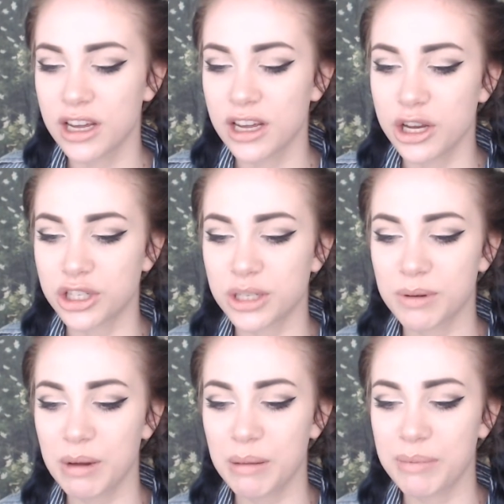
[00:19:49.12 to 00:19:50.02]
She's
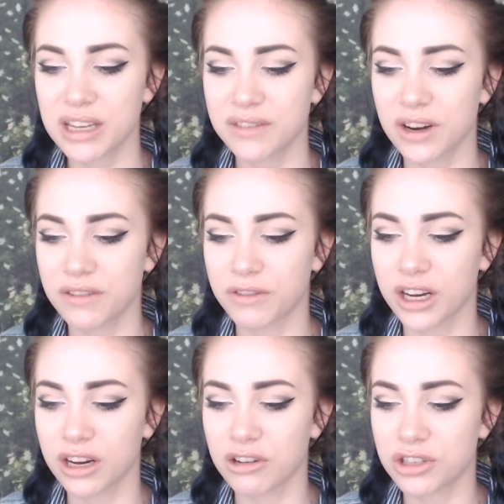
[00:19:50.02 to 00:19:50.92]
been my best friend for
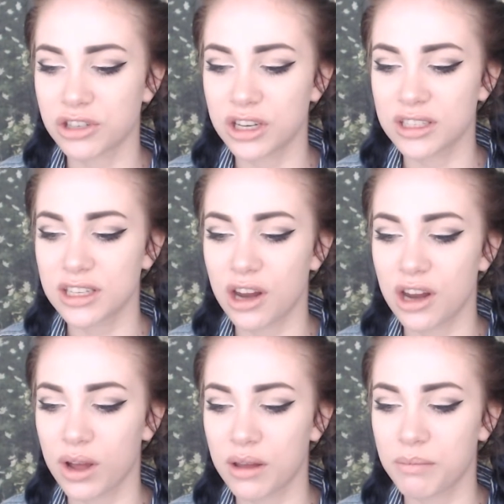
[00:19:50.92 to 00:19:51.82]
years. She doesn't know
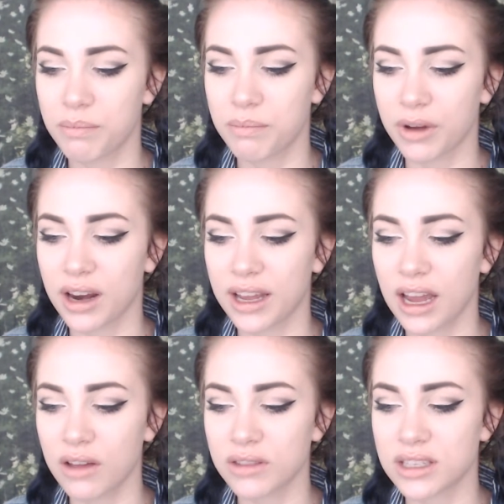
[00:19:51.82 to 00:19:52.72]
it, but I
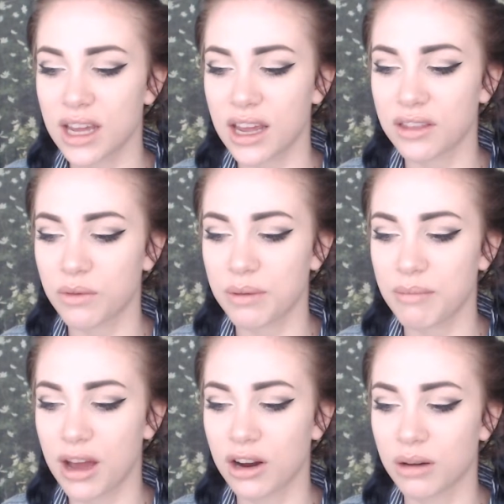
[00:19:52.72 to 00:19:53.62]
count the day that we
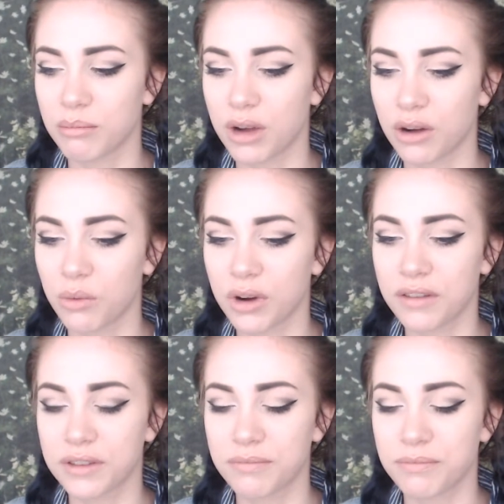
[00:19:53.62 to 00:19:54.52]
met her among one of
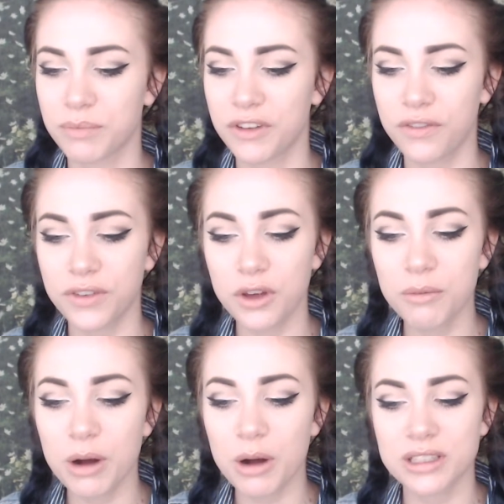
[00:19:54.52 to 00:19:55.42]
the few
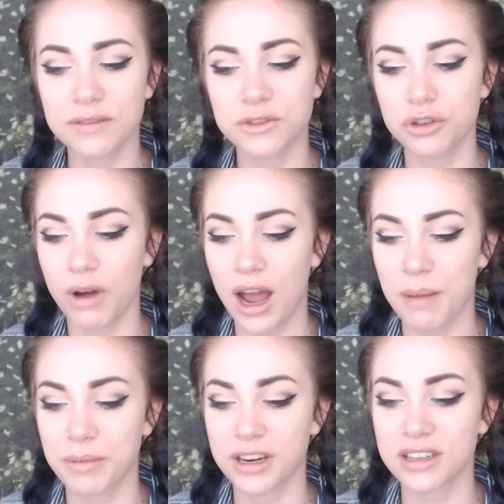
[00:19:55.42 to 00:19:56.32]
moments of true
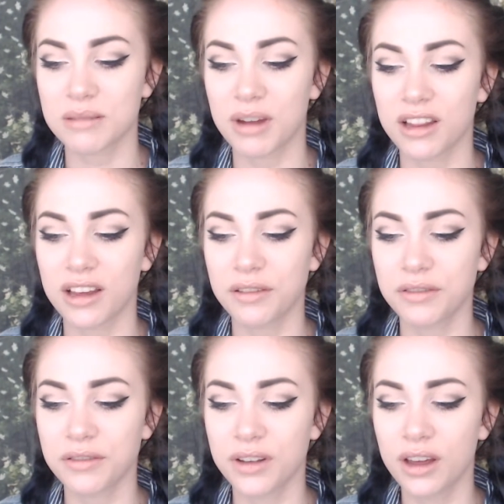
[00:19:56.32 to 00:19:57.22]
happiness in my life.
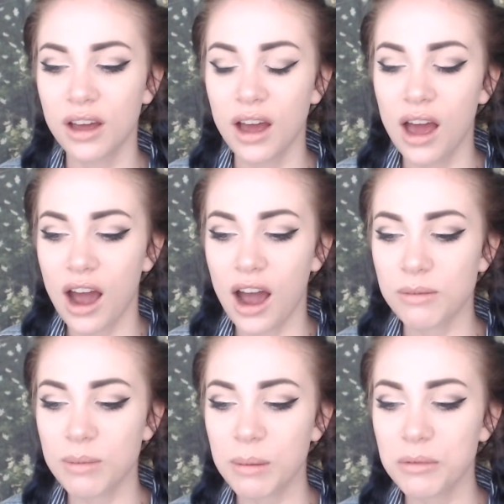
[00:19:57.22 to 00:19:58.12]
I
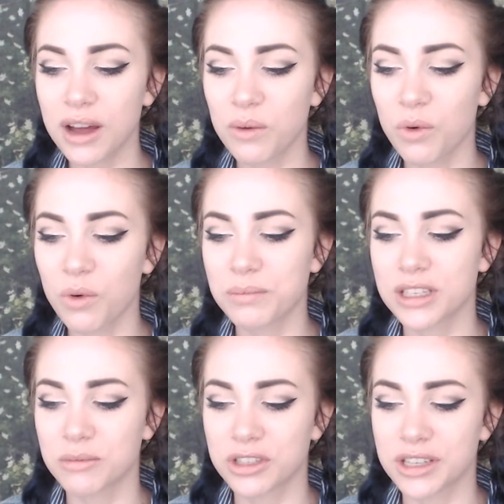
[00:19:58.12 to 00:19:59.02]
remember that warm
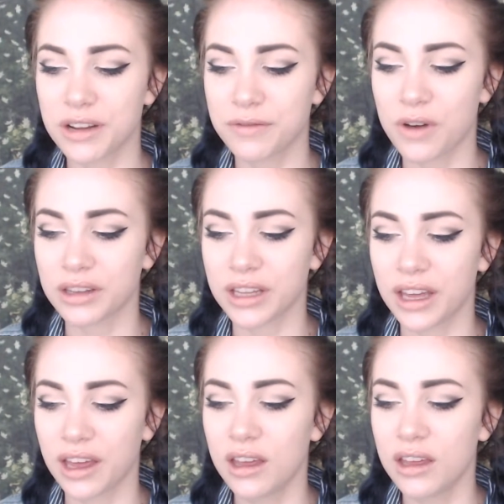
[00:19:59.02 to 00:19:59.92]
summer day
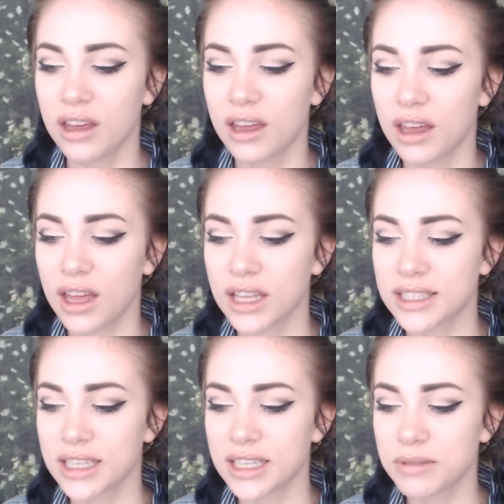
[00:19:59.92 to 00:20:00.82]
fondly. It
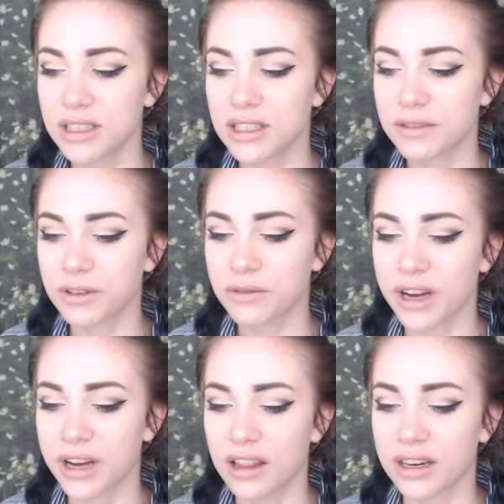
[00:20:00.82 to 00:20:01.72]
seems a different
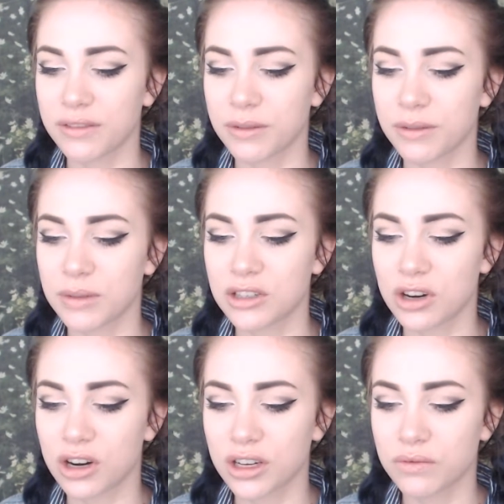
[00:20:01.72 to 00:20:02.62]
reality from the
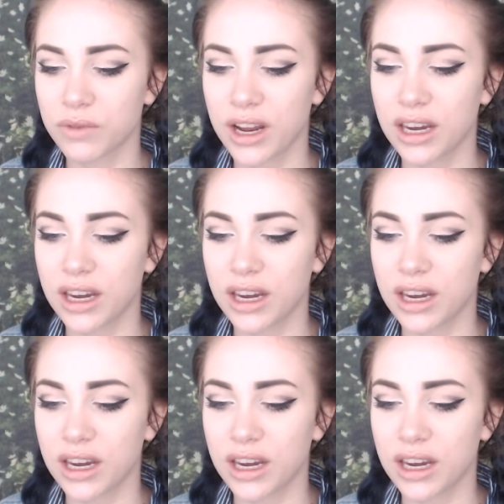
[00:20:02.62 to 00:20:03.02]
dark, rainy,